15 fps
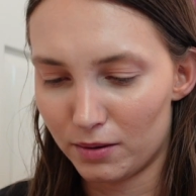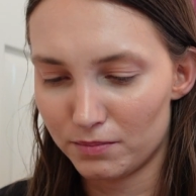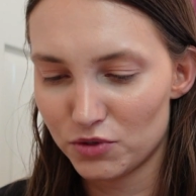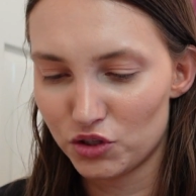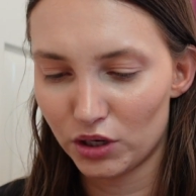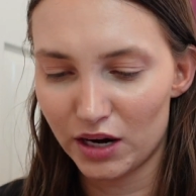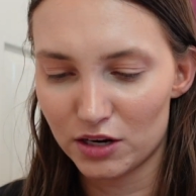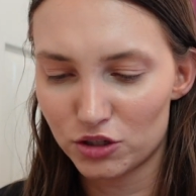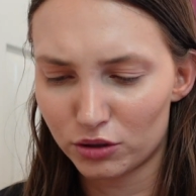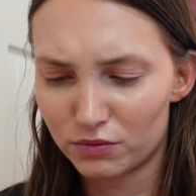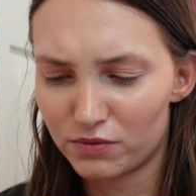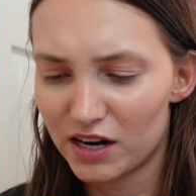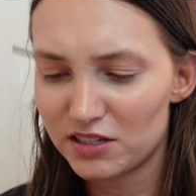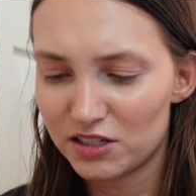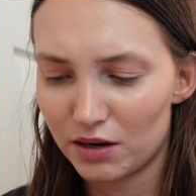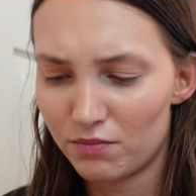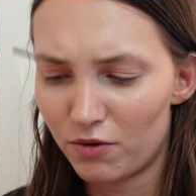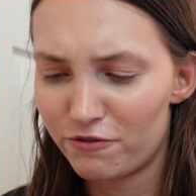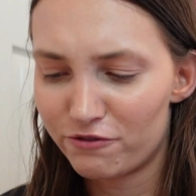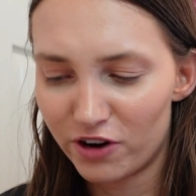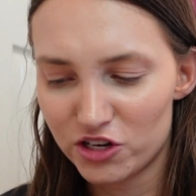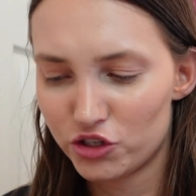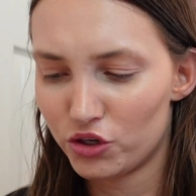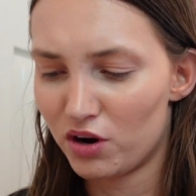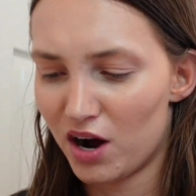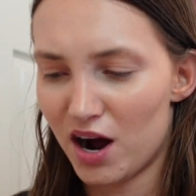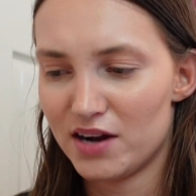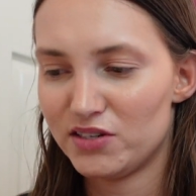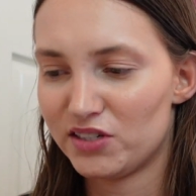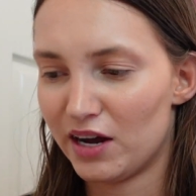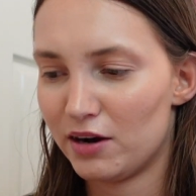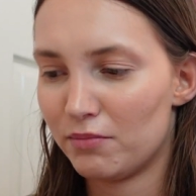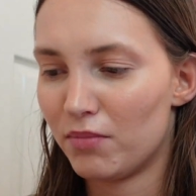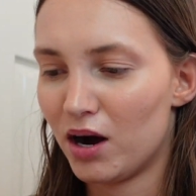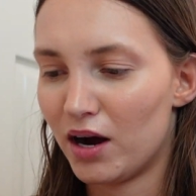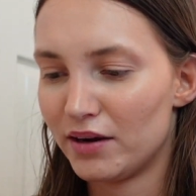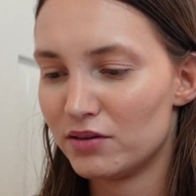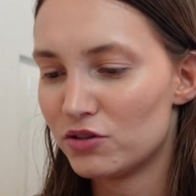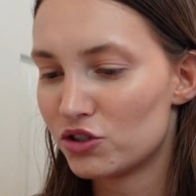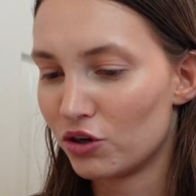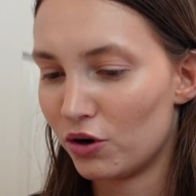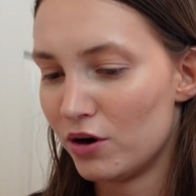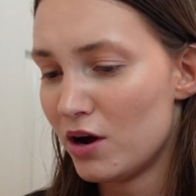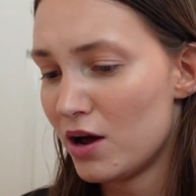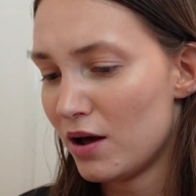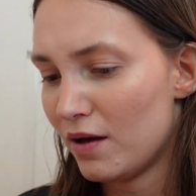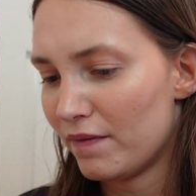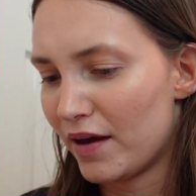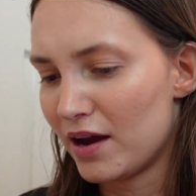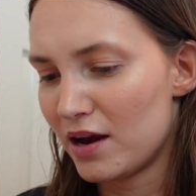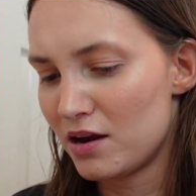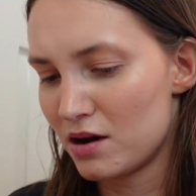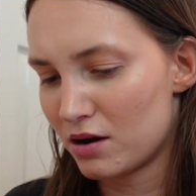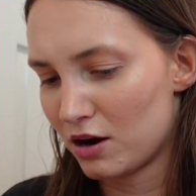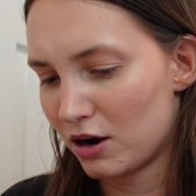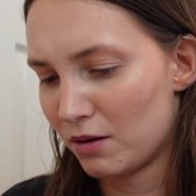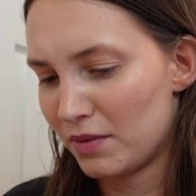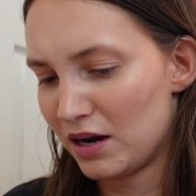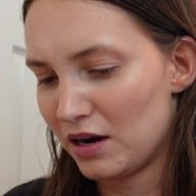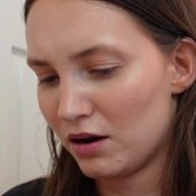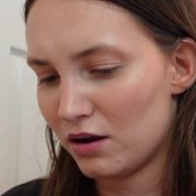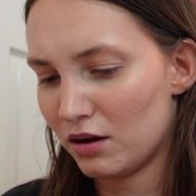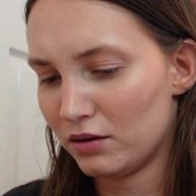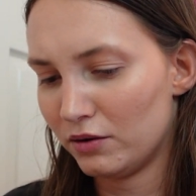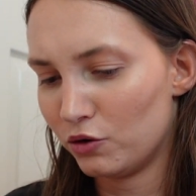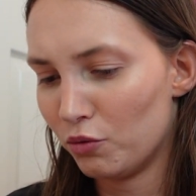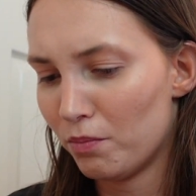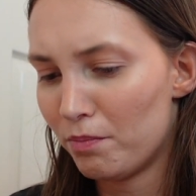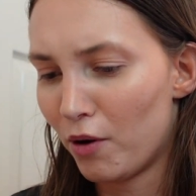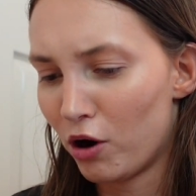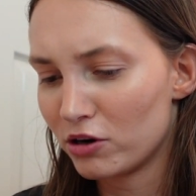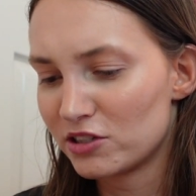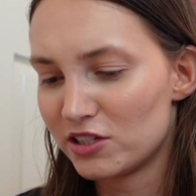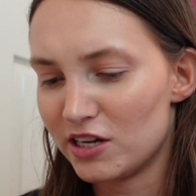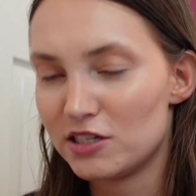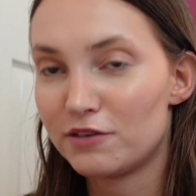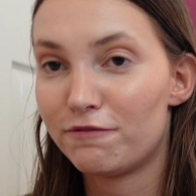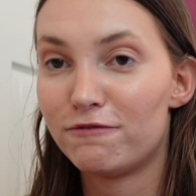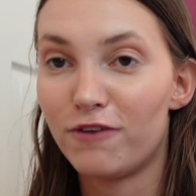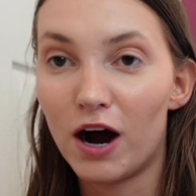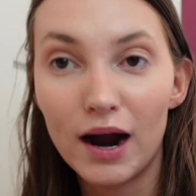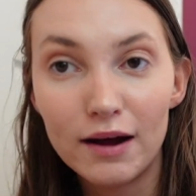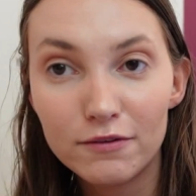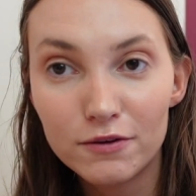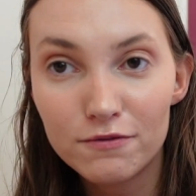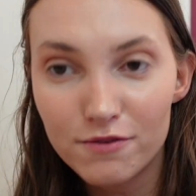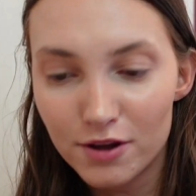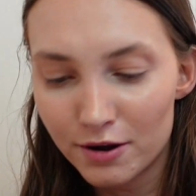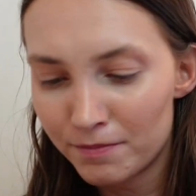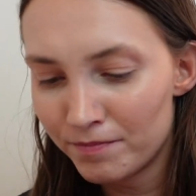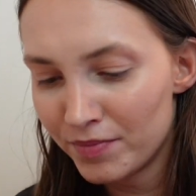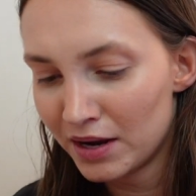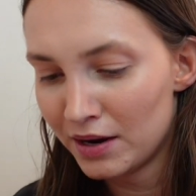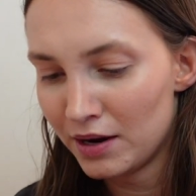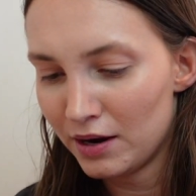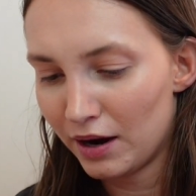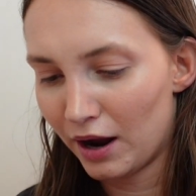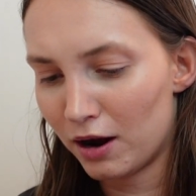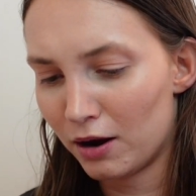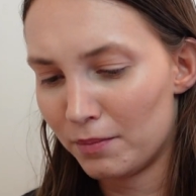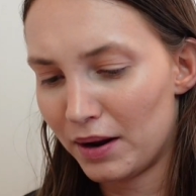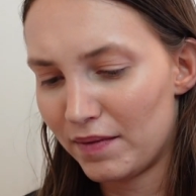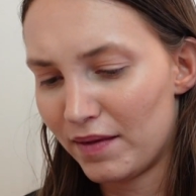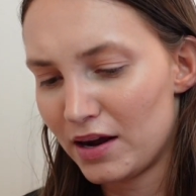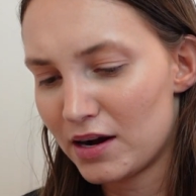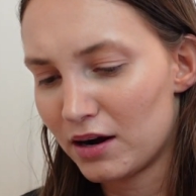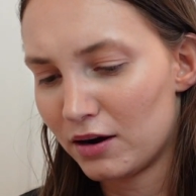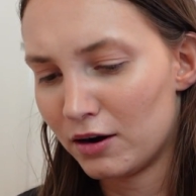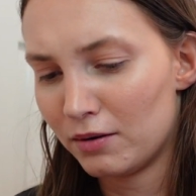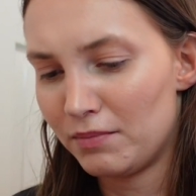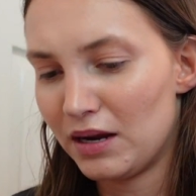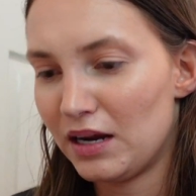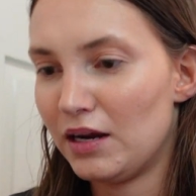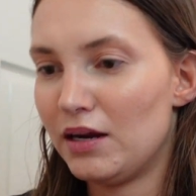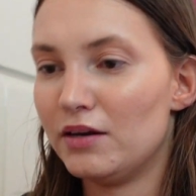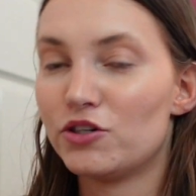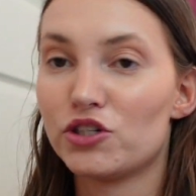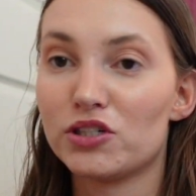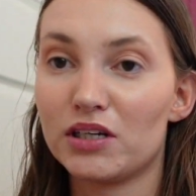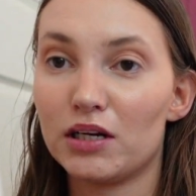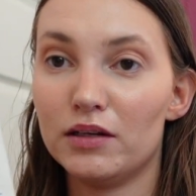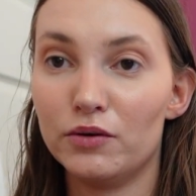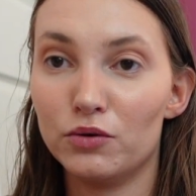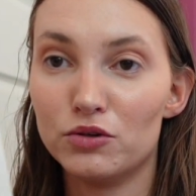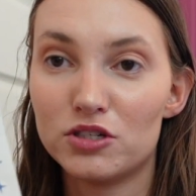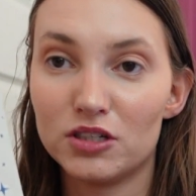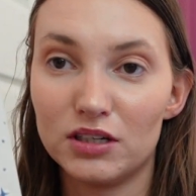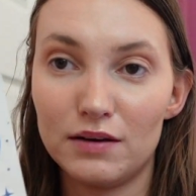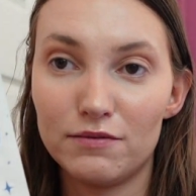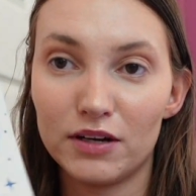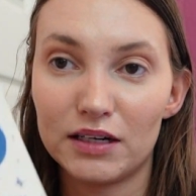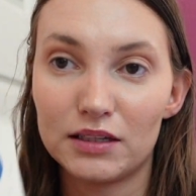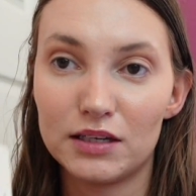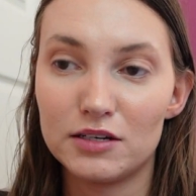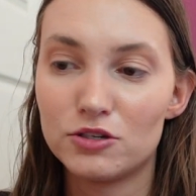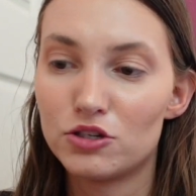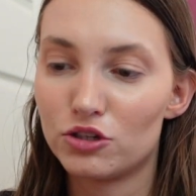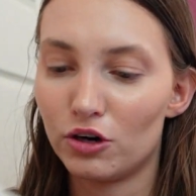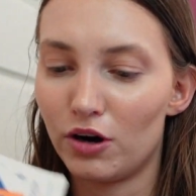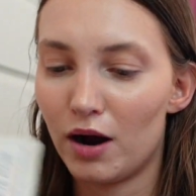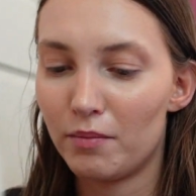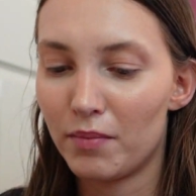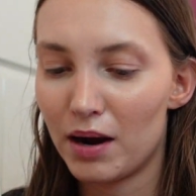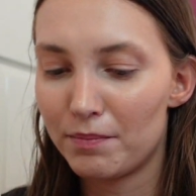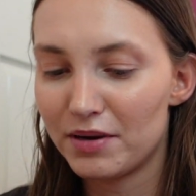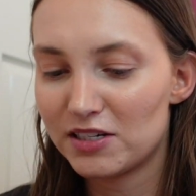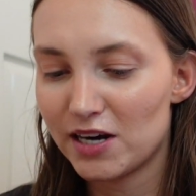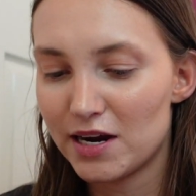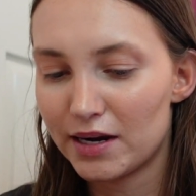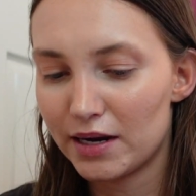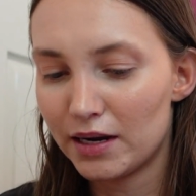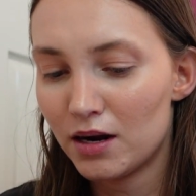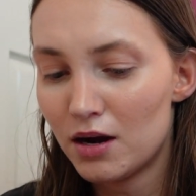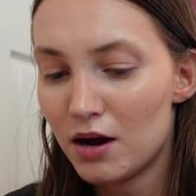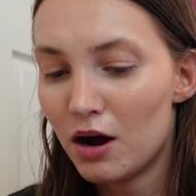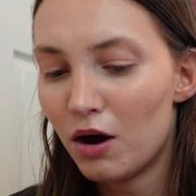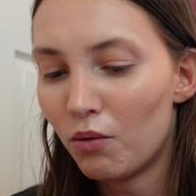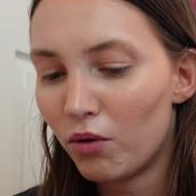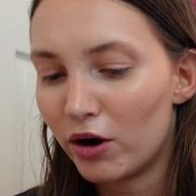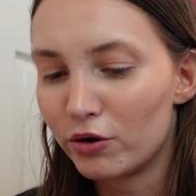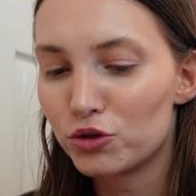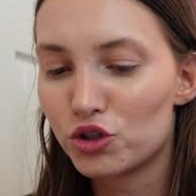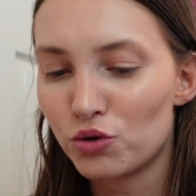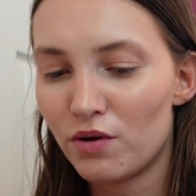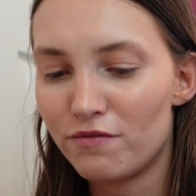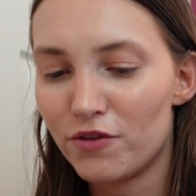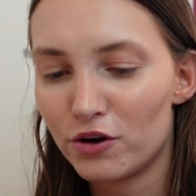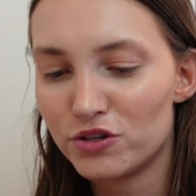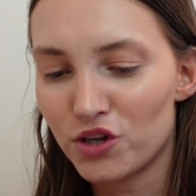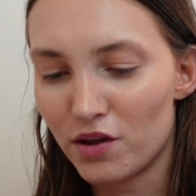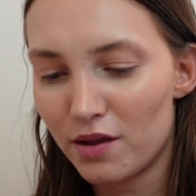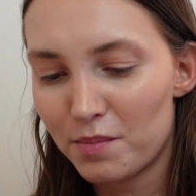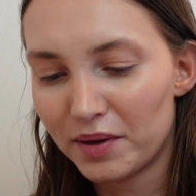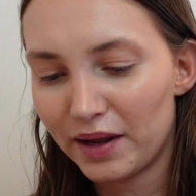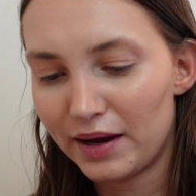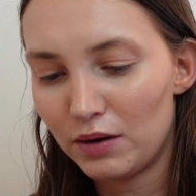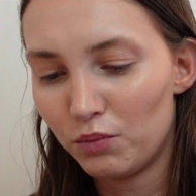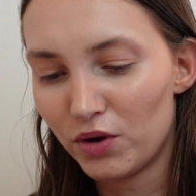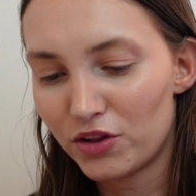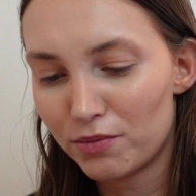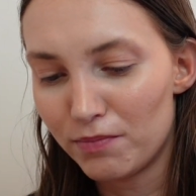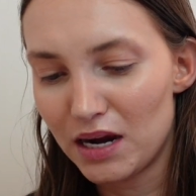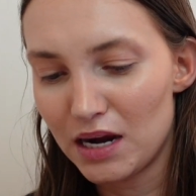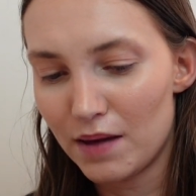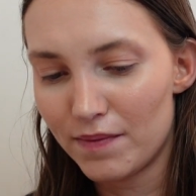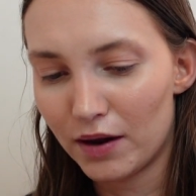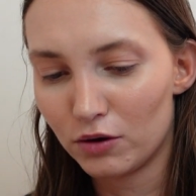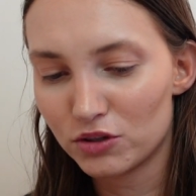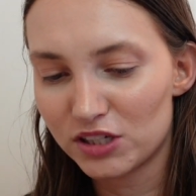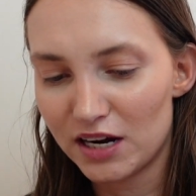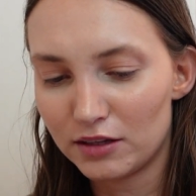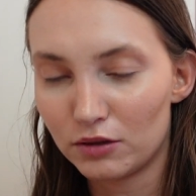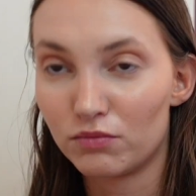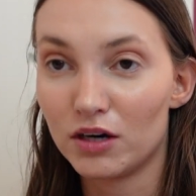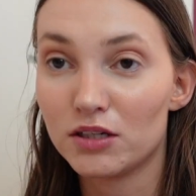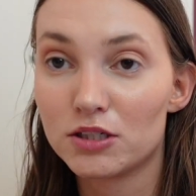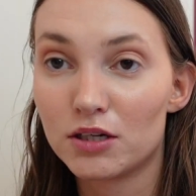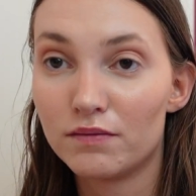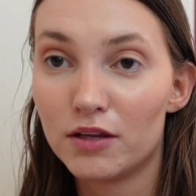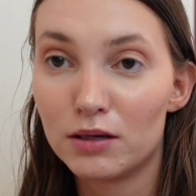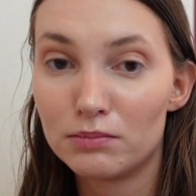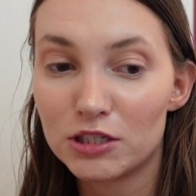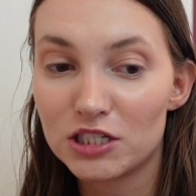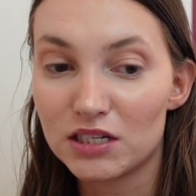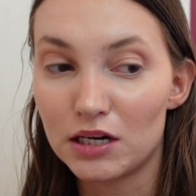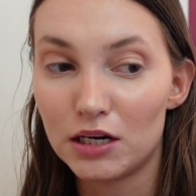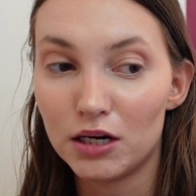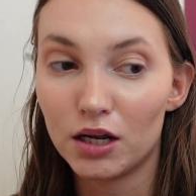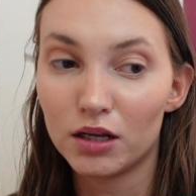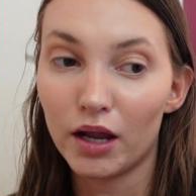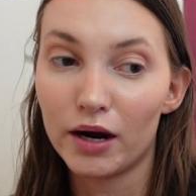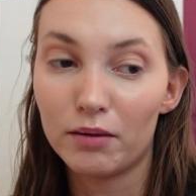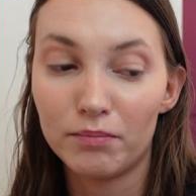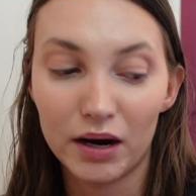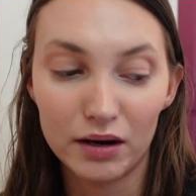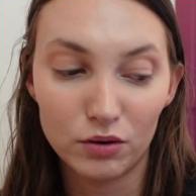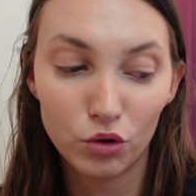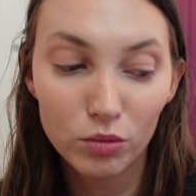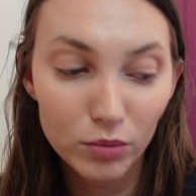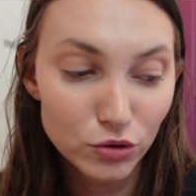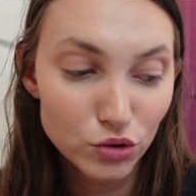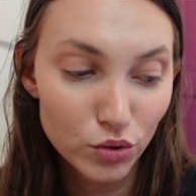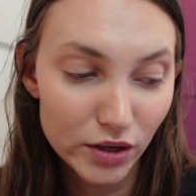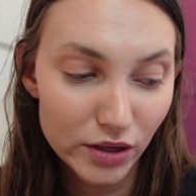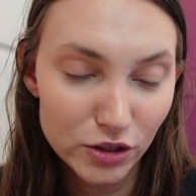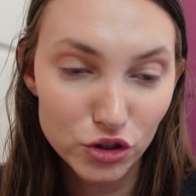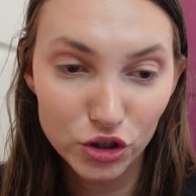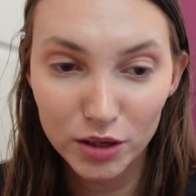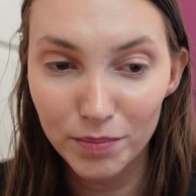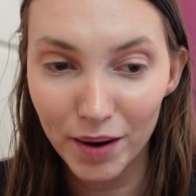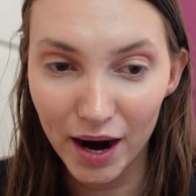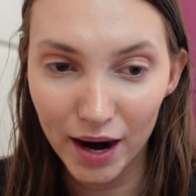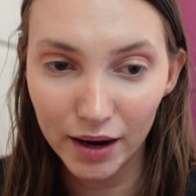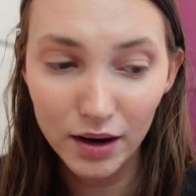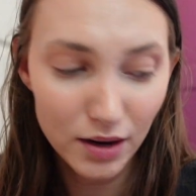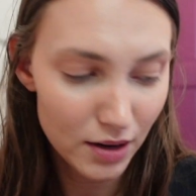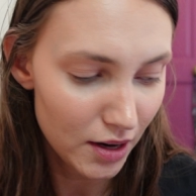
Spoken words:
So yeah, to rest and refresh your eyes and mind. So they come in a little box. There's 5 of them, and they come in just like a little sleeve like this. So I might be taking 1 or 2 of those on the plane with me, and then I'll take the rest of them just in like my normal toiletry bag.